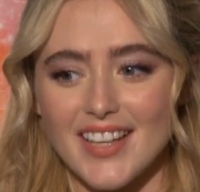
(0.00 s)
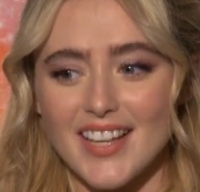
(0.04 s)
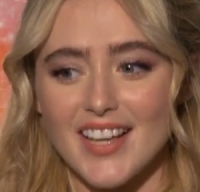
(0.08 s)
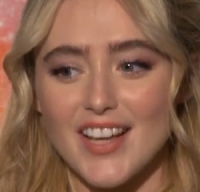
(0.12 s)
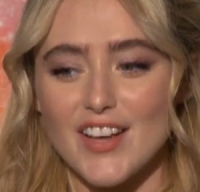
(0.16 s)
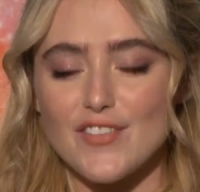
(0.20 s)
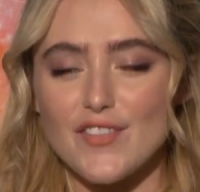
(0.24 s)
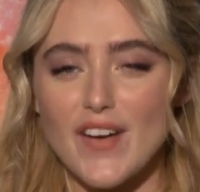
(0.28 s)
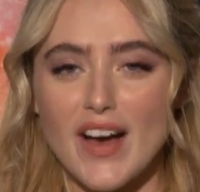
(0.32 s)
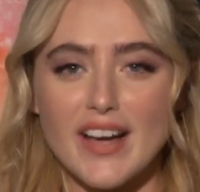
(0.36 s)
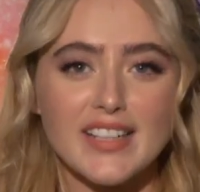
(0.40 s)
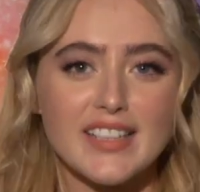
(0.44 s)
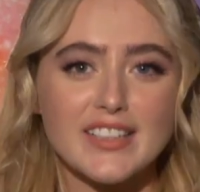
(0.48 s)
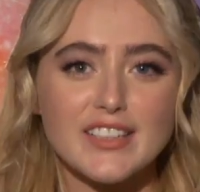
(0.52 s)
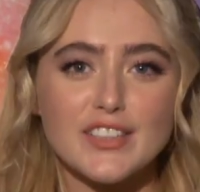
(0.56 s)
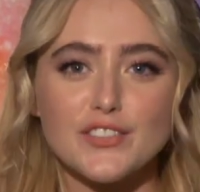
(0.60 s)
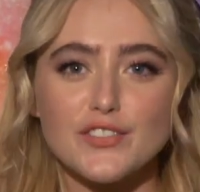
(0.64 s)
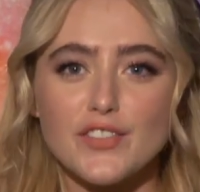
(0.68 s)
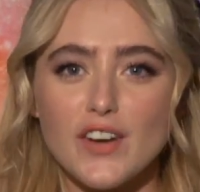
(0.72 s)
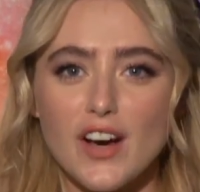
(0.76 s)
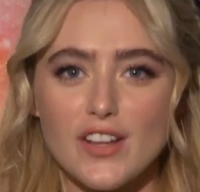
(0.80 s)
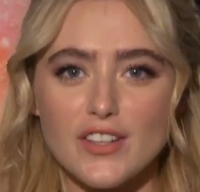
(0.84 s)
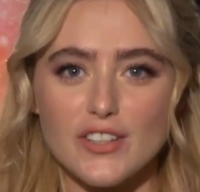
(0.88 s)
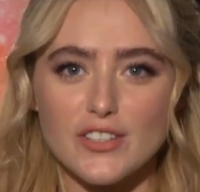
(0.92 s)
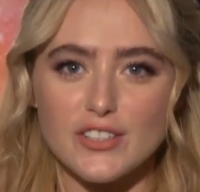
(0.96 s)
Finding the
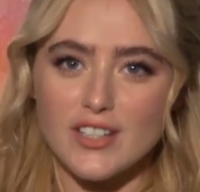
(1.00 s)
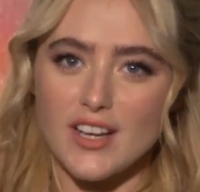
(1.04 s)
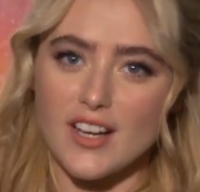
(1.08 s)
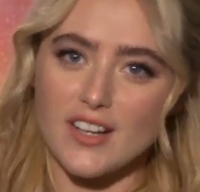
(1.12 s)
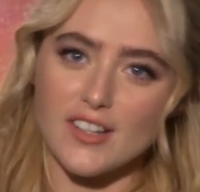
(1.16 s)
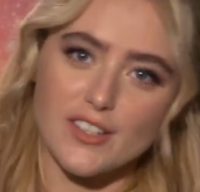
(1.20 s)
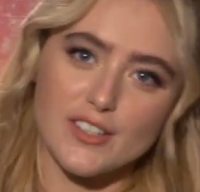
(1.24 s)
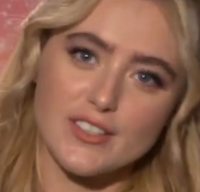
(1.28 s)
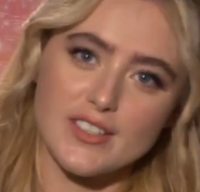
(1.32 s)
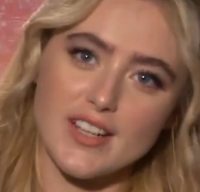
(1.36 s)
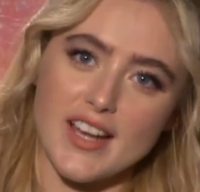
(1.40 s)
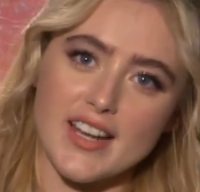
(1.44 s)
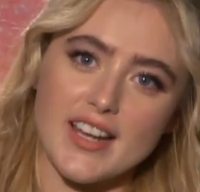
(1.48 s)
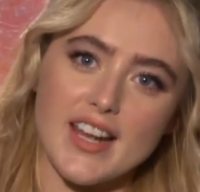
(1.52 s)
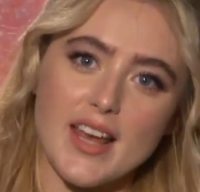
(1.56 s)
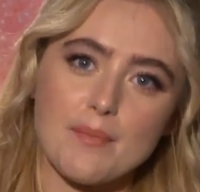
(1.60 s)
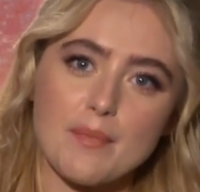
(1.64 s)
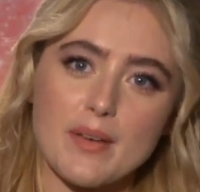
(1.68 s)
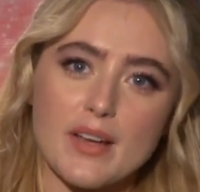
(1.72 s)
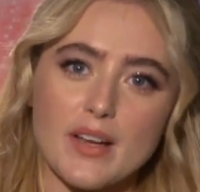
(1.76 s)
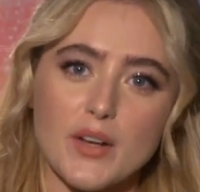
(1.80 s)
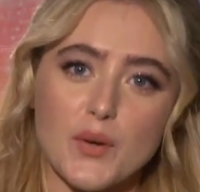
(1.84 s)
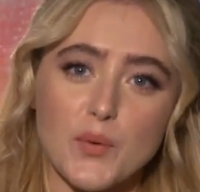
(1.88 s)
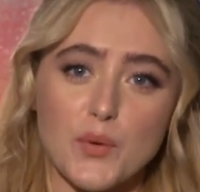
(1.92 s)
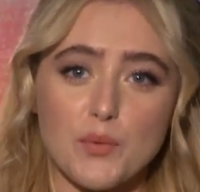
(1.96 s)
father-daughter
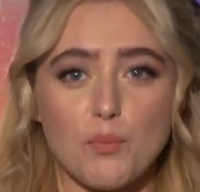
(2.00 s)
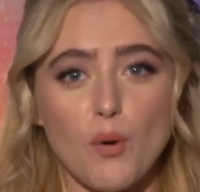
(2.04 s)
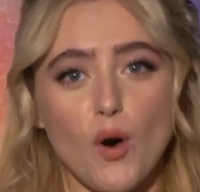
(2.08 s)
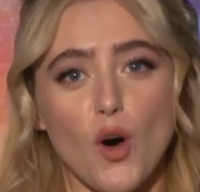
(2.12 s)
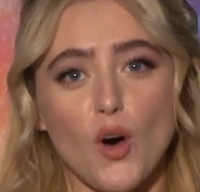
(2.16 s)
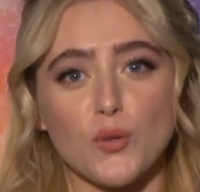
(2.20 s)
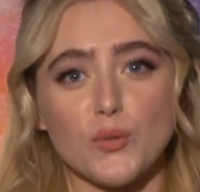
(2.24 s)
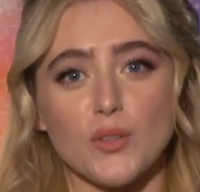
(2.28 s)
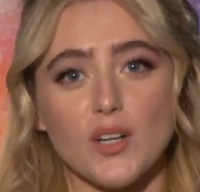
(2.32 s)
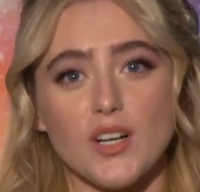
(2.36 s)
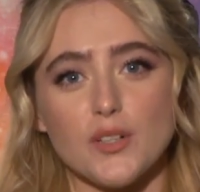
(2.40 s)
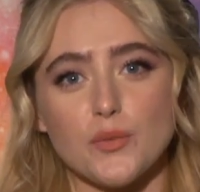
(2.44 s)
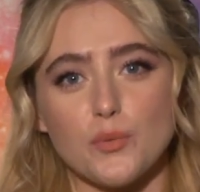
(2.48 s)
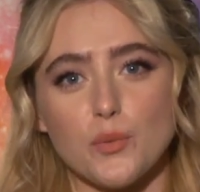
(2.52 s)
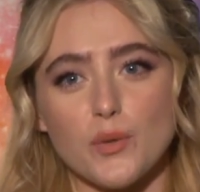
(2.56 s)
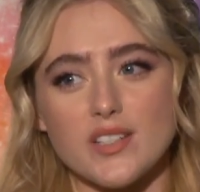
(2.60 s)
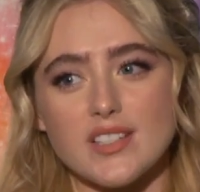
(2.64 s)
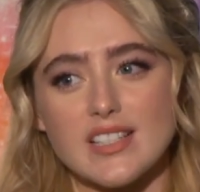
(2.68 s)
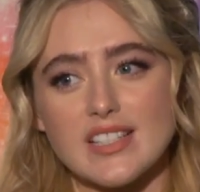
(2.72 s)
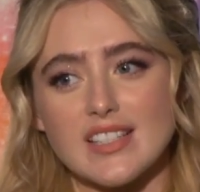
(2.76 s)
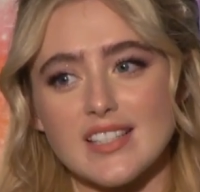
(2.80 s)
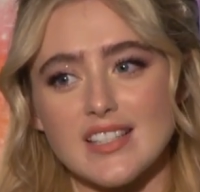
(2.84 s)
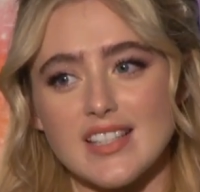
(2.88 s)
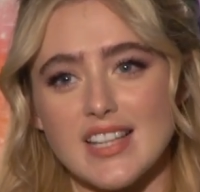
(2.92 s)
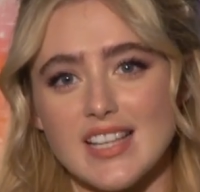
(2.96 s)
dynamic with Paul Rudd
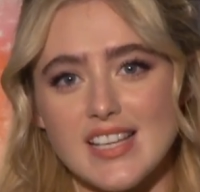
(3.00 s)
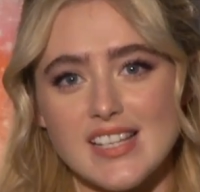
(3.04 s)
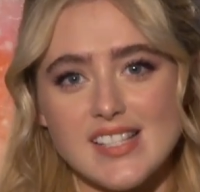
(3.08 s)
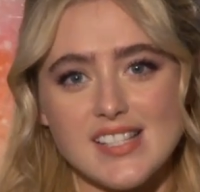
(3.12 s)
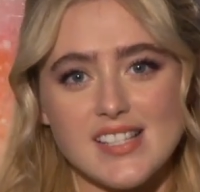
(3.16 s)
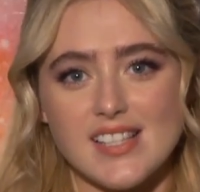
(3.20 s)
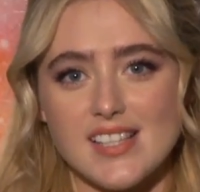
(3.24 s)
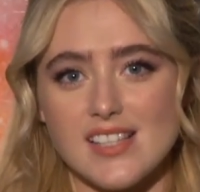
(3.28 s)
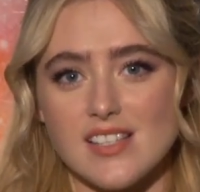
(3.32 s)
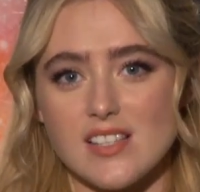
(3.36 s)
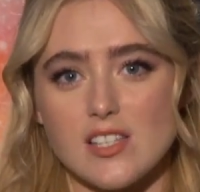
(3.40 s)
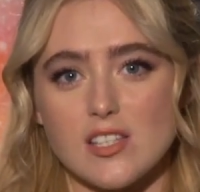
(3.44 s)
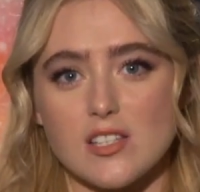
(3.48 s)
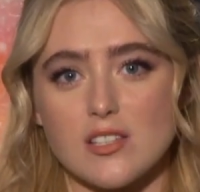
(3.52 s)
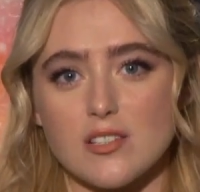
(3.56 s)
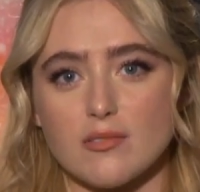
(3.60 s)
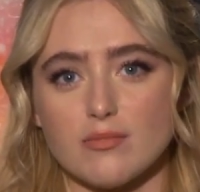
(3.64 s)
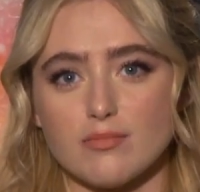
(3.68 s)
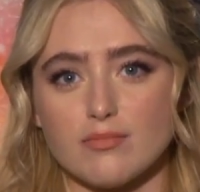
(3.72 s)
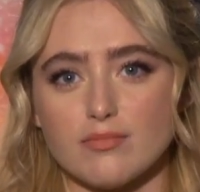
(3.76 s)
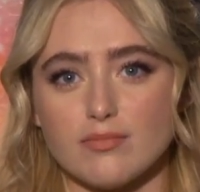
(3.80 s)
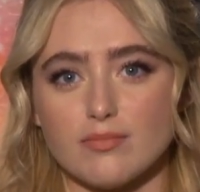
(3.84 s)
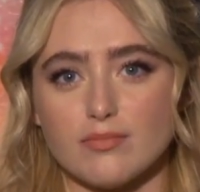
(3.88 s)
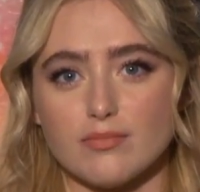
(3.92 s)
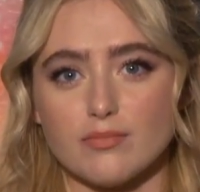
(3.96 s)
was the easiest
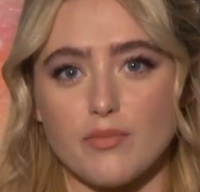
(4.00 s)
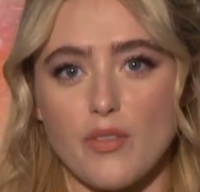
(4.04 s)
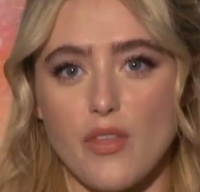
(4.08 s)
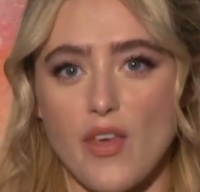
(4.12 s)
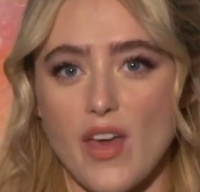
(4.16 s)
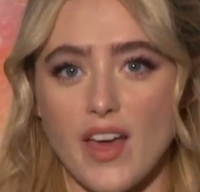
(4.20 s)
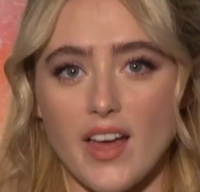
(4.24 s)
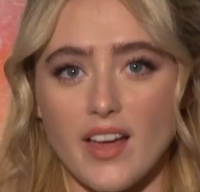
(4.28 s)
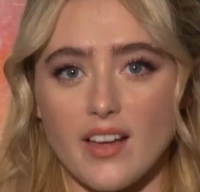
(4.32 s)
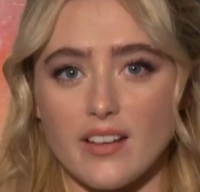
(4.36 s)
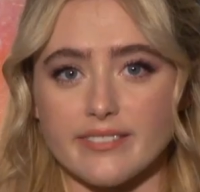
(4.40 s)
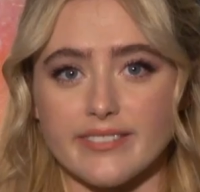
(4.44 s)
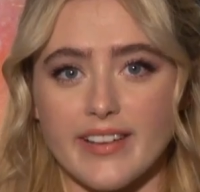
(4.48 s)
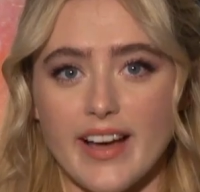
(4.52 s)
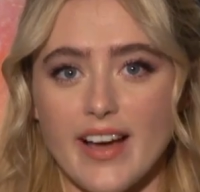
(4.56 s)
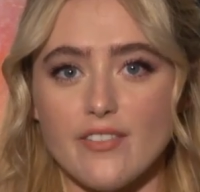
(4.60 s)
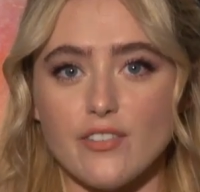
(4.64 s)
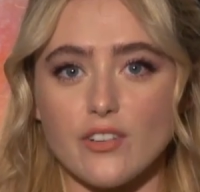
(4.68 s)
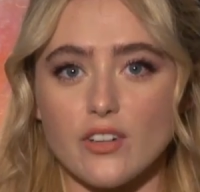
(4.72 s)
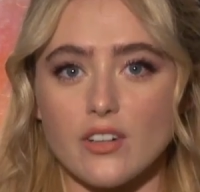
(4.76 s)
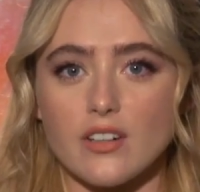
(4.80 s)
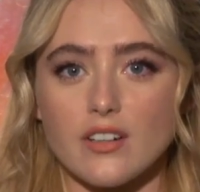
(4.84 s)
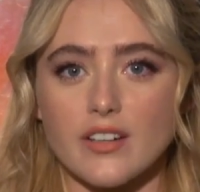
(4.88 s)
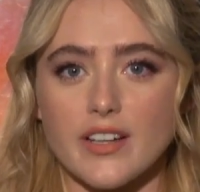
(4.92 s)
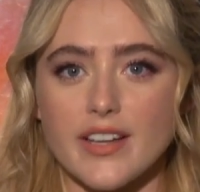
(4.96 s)
thing
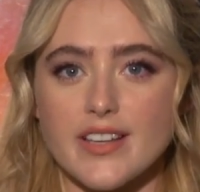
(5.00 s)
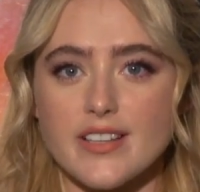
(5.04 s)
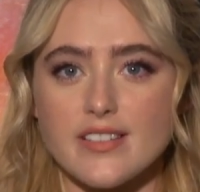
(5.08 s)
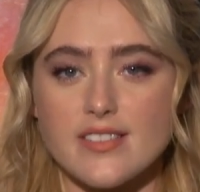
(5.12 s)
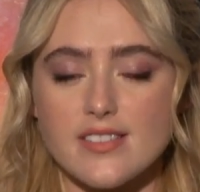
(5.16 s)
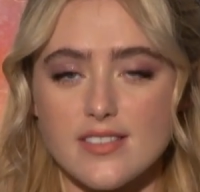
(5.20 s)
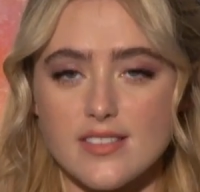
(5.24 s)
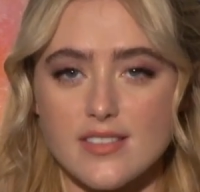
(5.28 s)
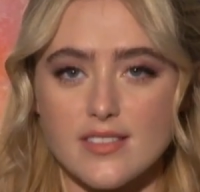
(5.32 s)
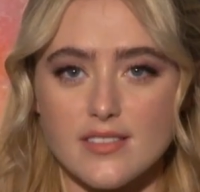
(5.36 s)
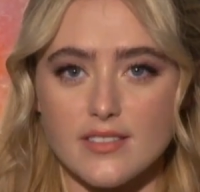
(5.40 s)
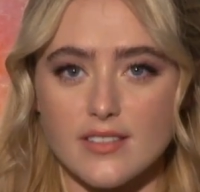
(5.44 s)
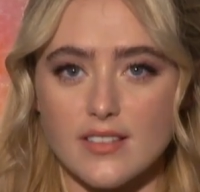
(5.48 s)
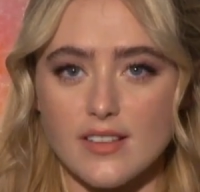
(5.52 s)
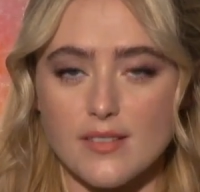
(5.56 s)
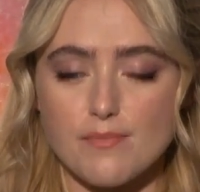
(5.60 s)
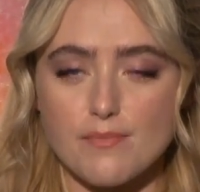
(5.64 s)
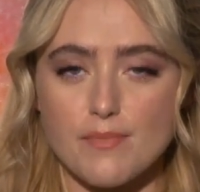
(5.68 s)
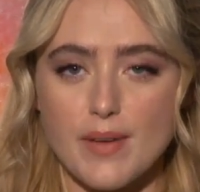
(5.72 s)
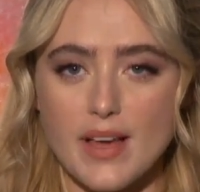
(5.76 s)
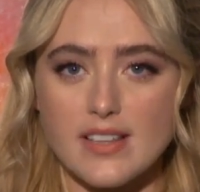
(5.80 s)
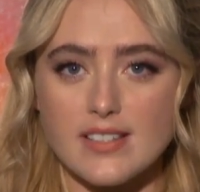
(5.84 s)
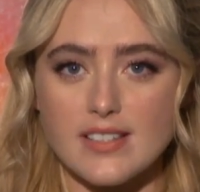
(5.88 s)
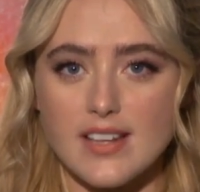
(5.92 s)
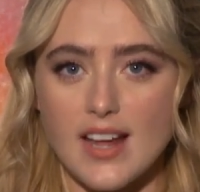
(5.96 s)
ever. He's the
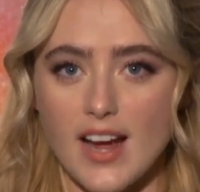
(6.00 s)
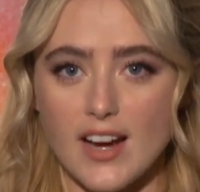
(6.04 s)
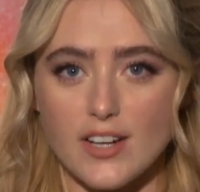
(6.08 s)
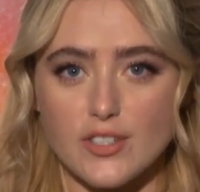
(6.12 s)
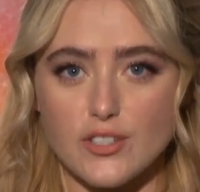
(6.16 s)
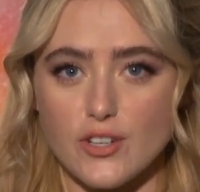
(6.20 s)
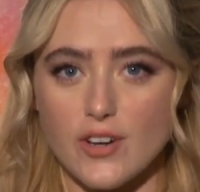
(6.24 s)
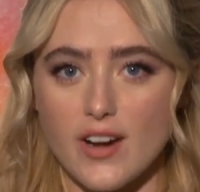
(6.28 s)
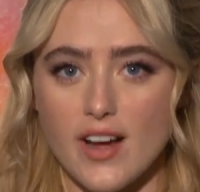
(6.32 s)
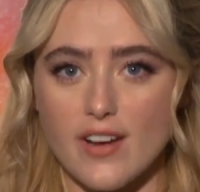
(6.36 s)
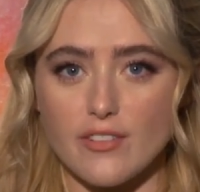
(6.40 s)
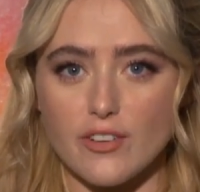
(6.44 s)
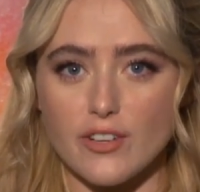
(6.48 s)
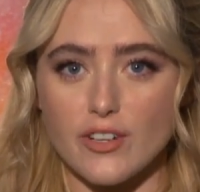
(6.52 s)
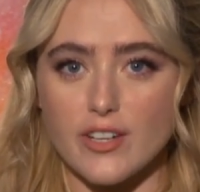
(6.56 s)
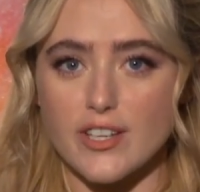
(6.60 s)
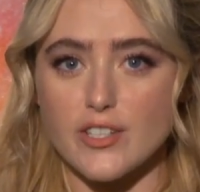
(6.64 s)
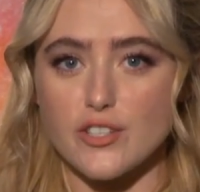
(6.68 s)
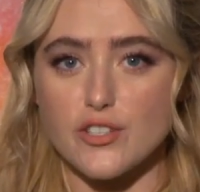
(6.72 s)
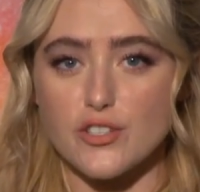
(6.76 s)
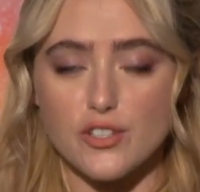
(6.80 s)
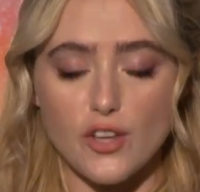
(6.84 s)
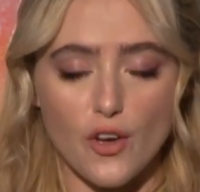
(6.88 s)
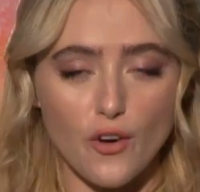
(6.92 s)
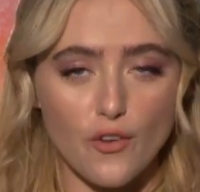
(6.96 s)
best actor ever.
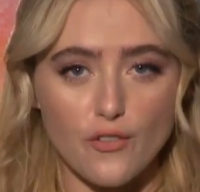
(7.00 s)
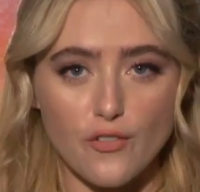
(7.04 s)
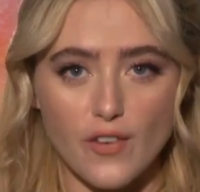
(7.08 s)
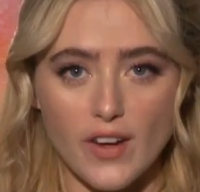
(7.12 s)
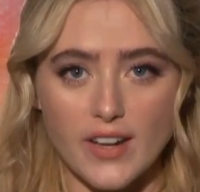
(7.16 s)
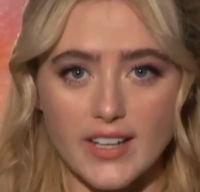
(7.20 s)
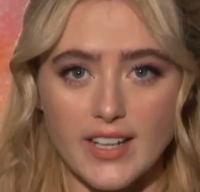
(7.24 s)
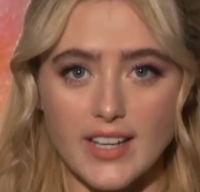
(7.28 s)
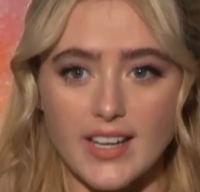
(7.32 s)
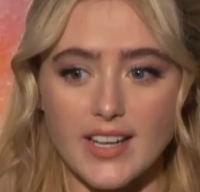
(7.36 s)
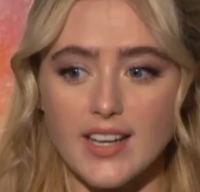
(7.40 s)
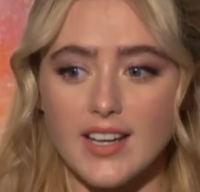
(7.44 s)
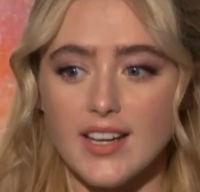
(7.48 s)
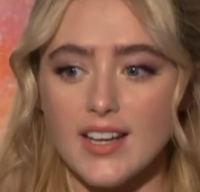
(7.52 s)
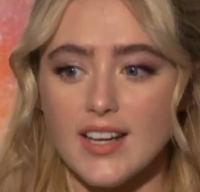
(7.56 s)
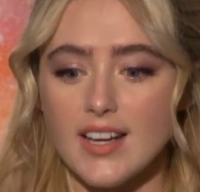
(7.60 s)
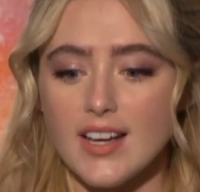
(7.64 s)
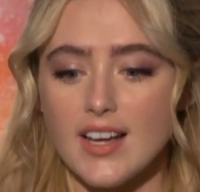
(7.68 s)
He's so funny.